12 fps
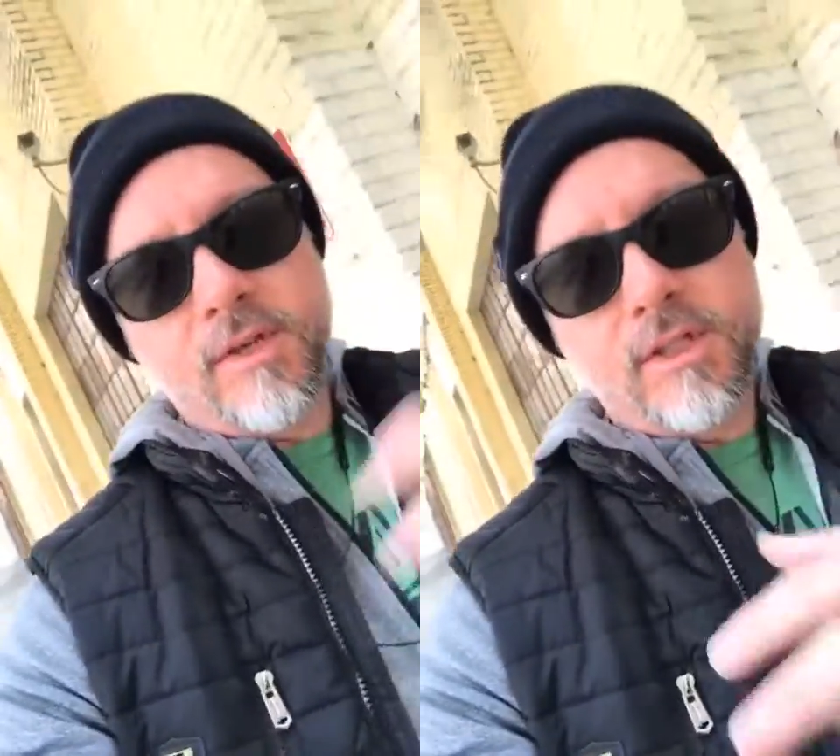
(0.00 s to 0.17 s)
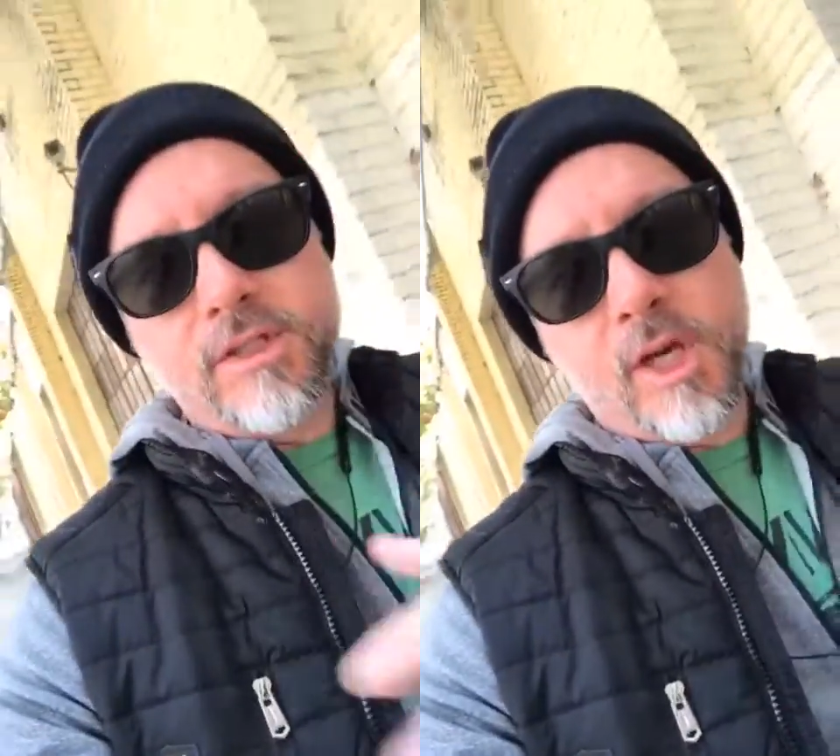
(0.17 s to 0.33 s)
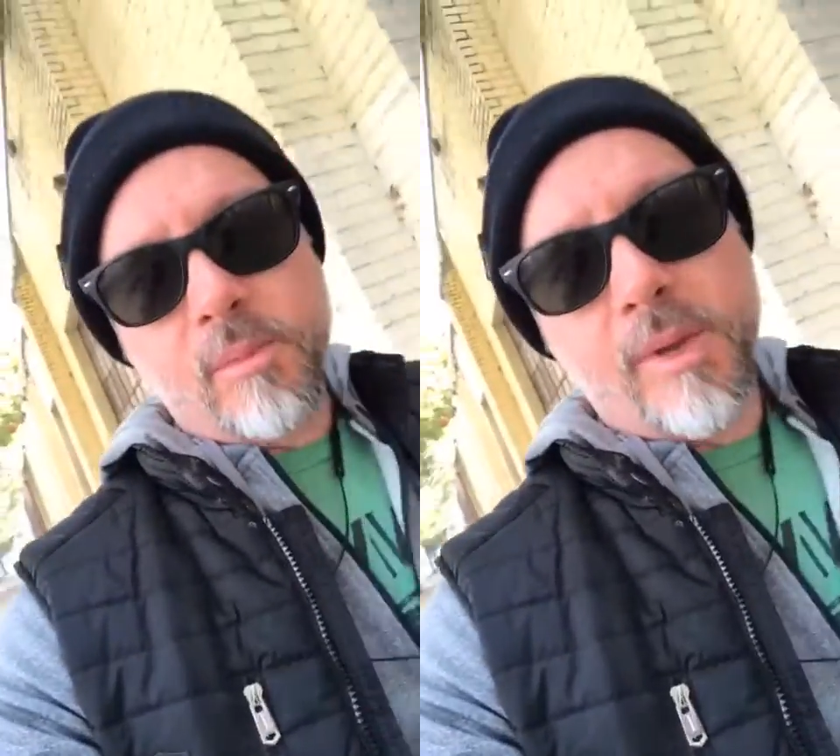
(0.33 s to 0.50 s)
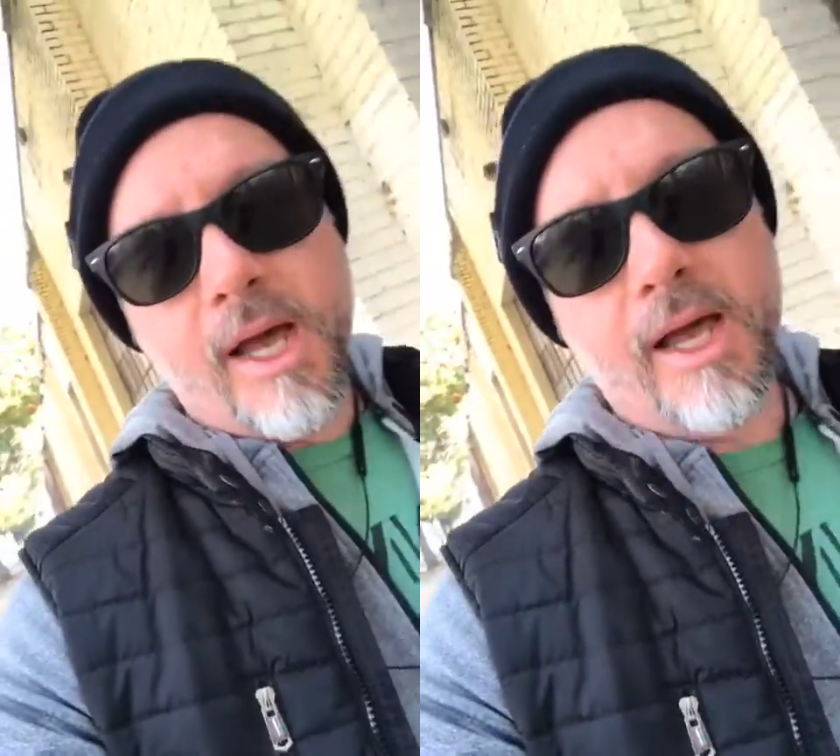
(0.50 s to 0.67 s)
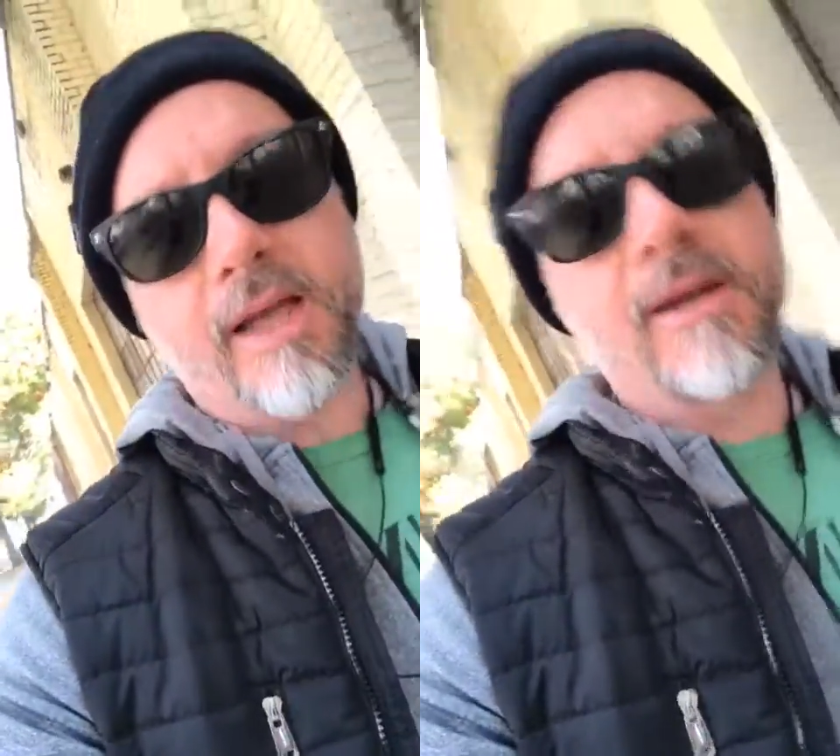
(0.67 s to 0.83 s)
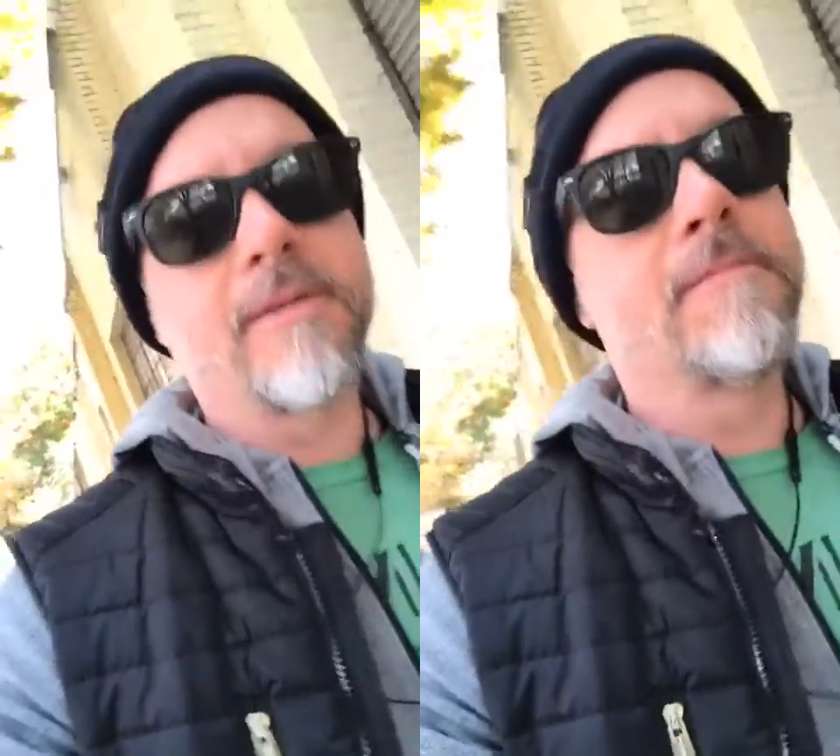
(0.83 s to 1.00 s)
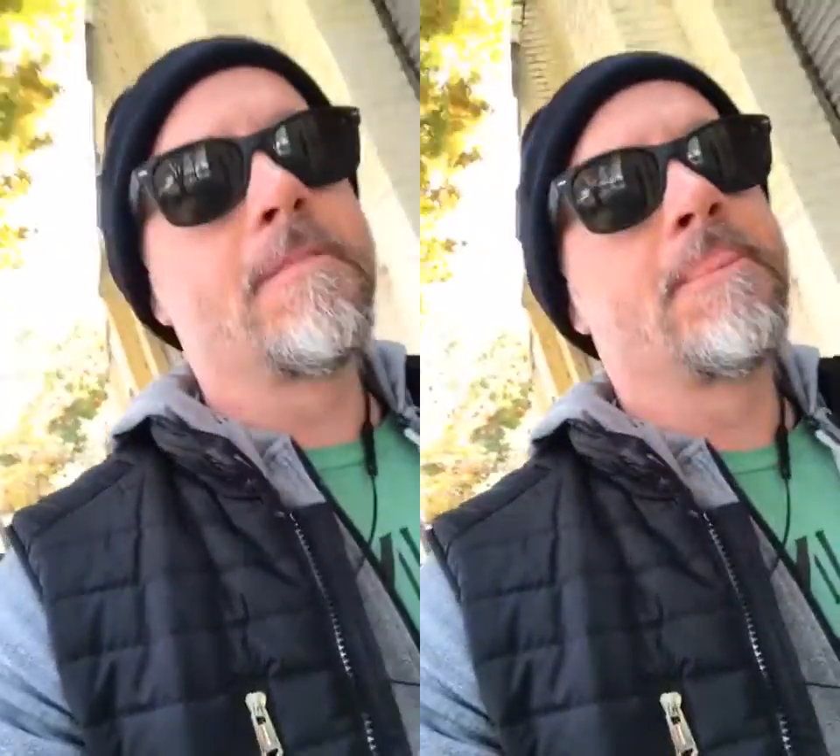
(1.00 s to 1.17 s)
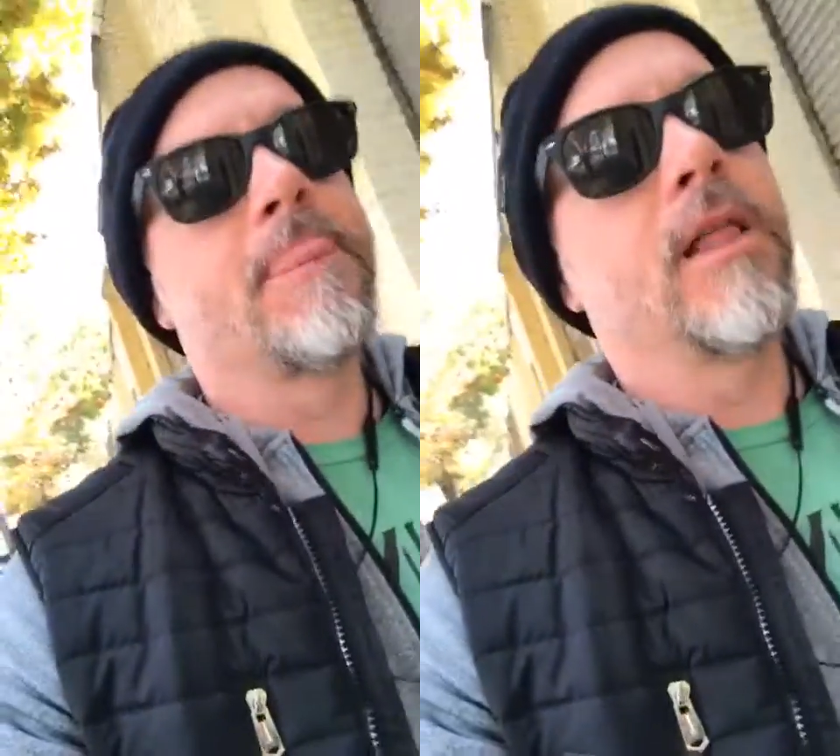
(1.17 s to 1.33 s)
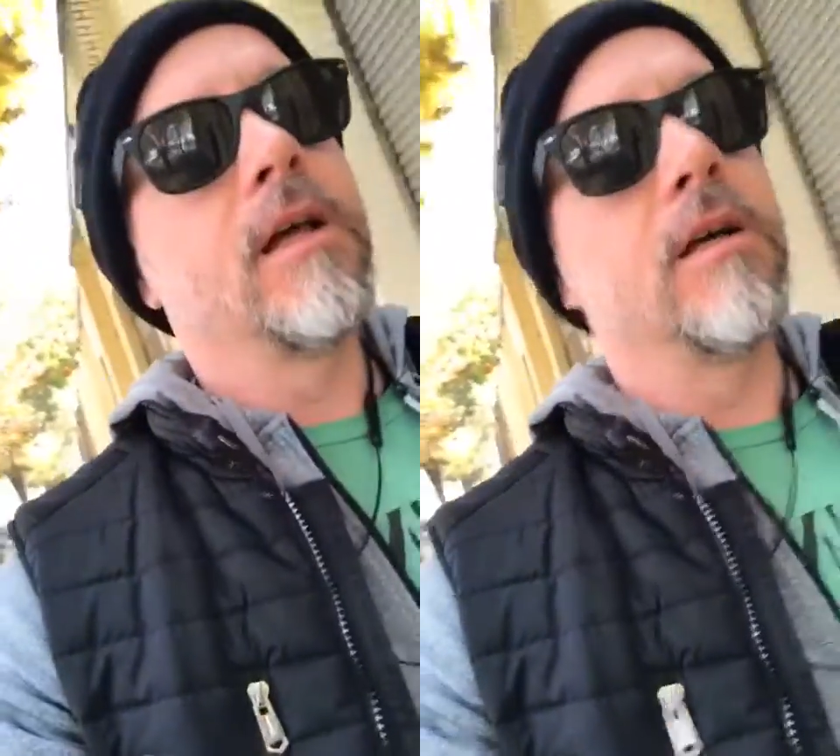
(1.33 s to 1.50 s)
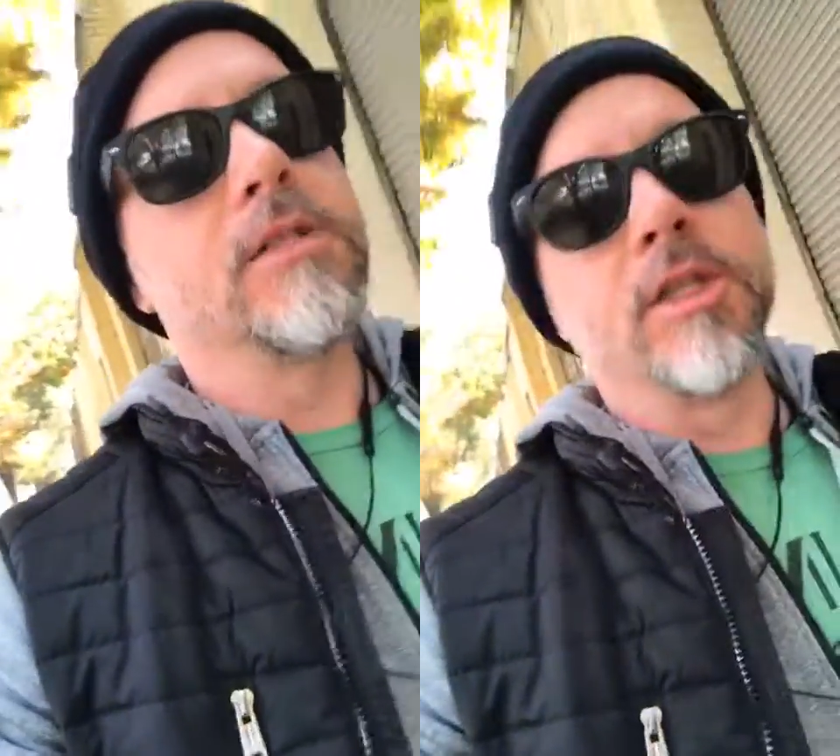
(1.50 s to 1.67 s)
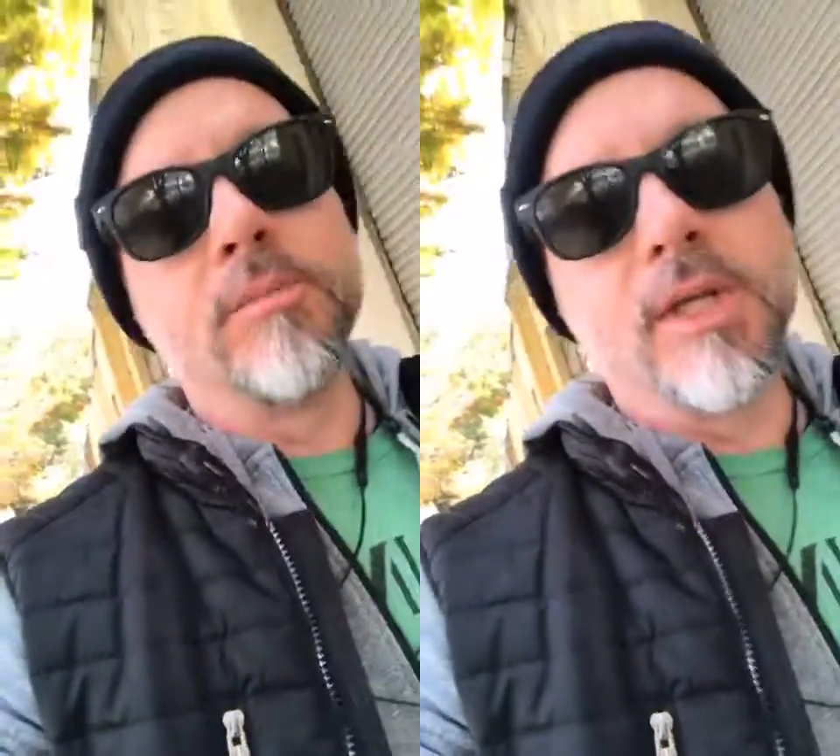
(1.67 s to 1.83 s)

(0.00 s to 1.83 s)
You can jump back to the